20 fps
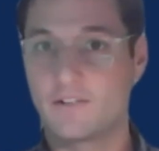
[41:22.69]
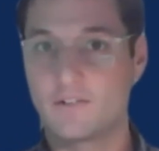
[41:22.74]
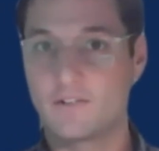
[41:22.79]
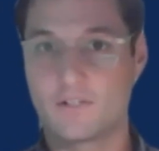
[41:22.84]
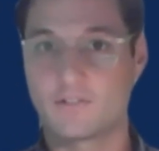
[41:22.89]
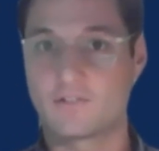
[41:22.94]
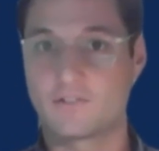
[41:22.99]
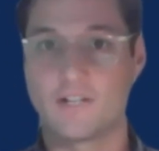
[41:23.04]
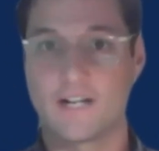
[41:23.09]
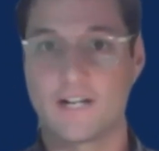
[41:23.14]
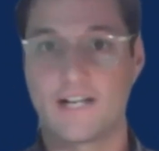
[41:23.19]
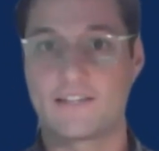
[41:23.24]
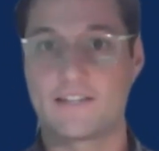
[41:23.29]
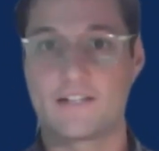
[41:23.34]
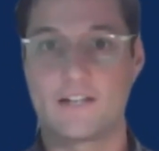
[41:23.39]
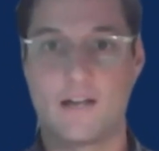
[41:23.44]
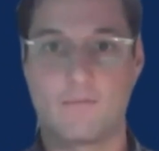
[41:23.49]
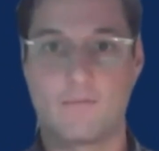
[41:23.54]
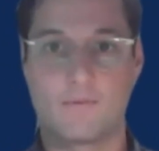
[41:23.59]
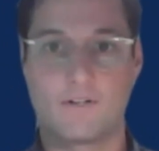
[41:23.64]
You just look at
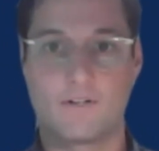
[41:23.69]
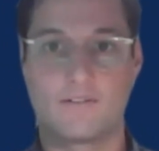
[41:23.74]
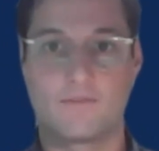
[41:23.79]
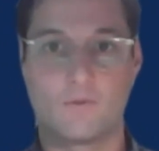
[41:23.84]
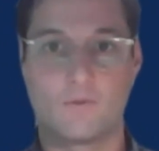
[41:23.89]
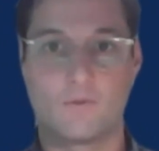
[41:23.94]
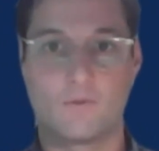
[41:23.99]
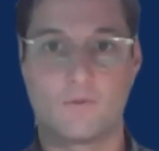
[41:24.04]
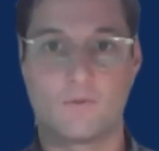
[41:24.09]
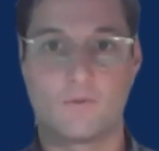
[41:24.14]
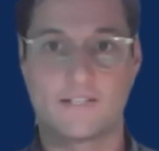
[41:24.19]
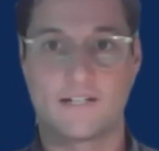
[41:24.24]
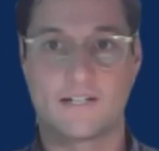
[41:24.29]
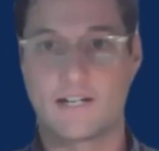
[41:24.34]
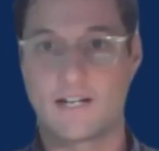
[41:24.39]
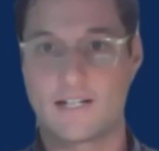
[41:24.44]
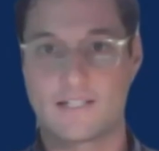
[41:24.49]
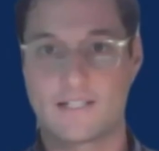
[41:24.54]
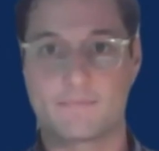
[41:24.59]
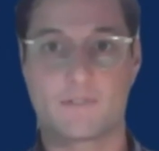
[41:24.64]
the number of orders that
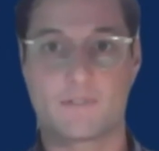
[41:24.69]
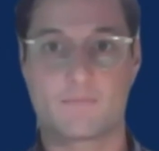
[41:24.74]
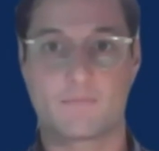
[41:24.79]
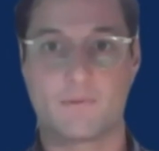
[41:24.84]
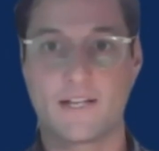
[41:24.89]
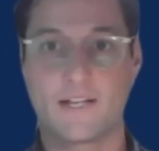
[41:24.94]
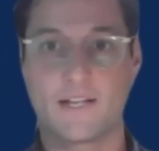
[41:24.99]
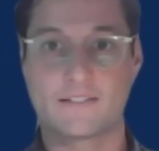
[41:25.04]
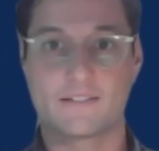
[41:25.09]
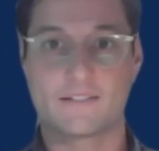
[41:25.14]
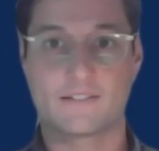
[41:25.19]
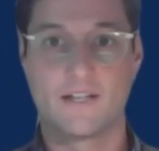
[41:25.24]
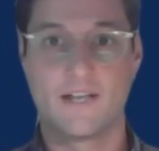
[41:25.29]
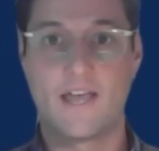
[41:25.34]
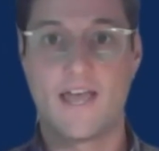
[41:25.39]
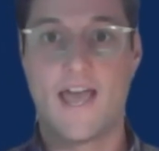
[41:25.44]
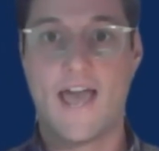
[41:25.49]
a customer's placed